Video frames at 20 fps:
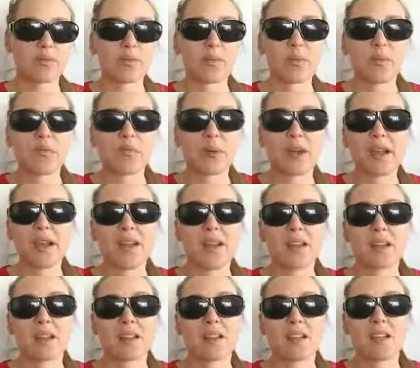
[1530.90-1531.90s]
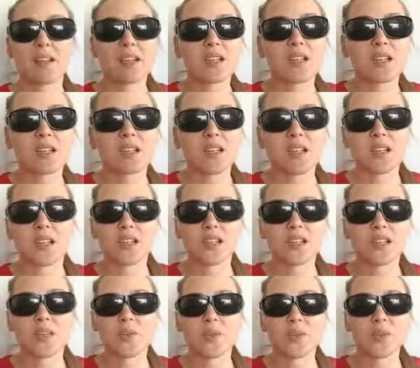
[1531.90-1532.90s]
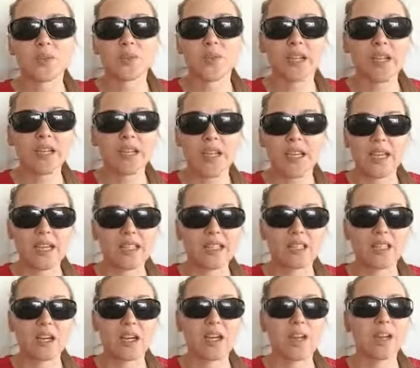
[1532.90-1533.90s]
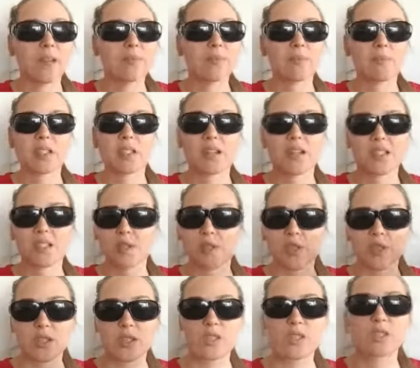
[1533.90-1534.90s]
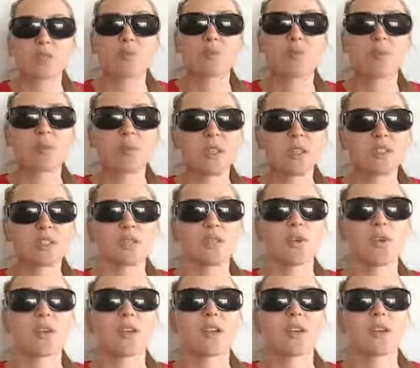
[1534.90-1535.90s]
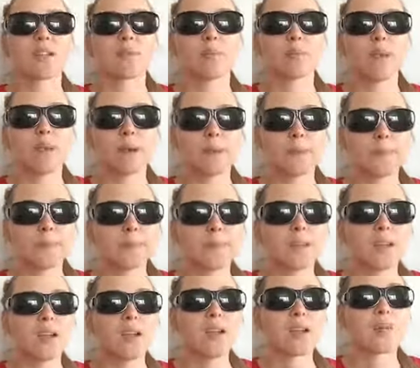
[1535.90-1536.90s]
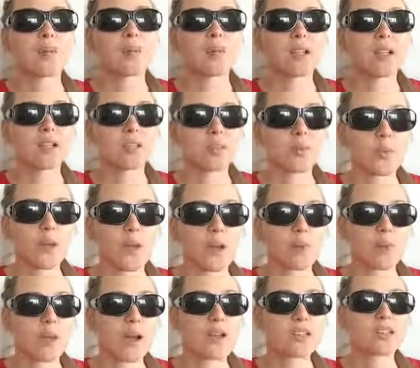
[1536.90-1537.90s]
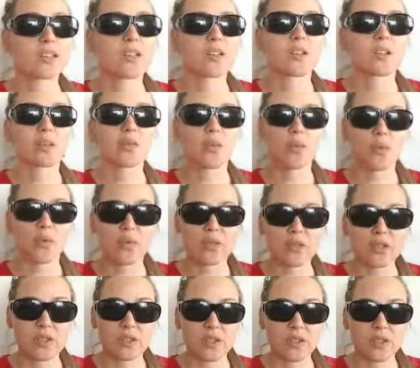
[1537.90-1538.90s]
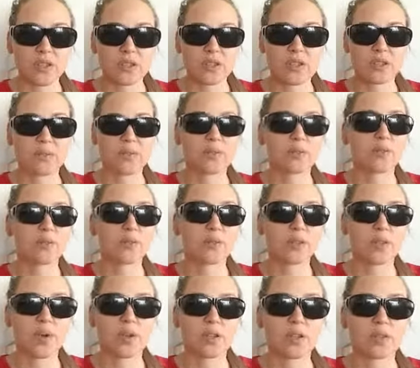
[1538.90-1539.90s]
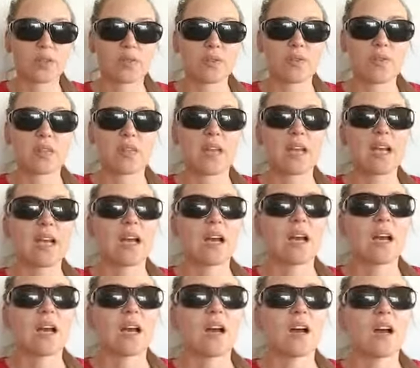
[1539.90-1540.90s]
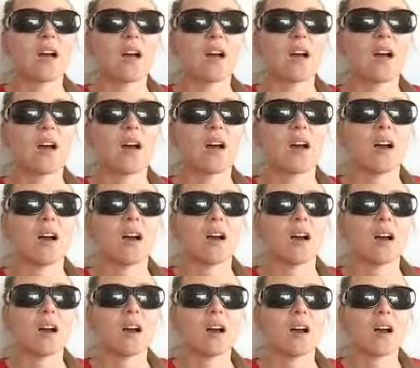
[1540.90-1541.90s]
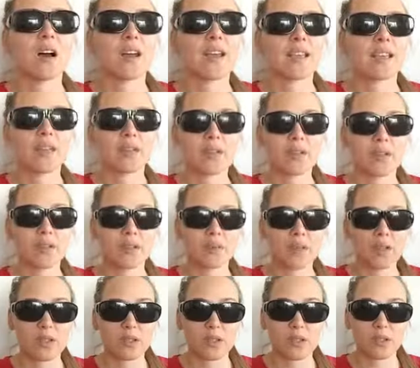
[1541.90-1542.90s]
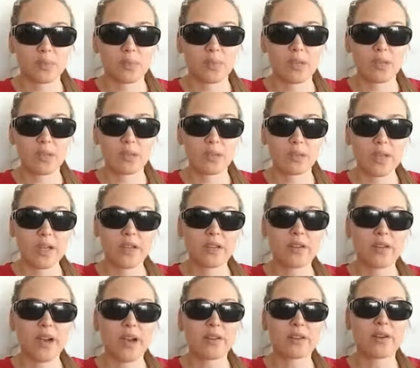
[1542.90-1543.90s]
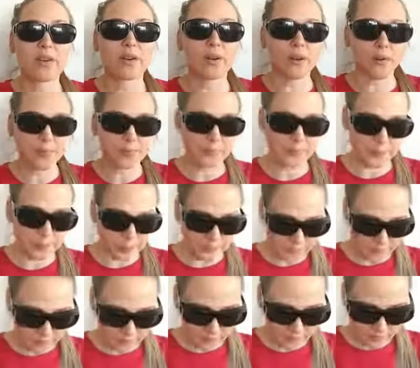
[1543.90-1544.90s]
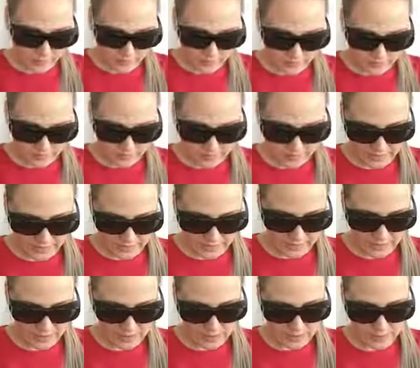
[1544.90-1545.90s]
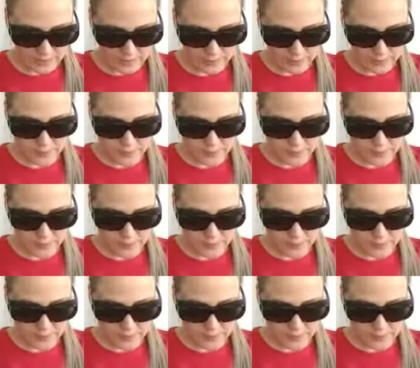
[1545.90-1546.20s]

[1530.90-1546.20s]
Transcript: For my luck, I didn't wait any time. The receptionist told me, please go ahead, ma'am. Please wear mask, no visitors. Wonderful. I give them the number of my driver, and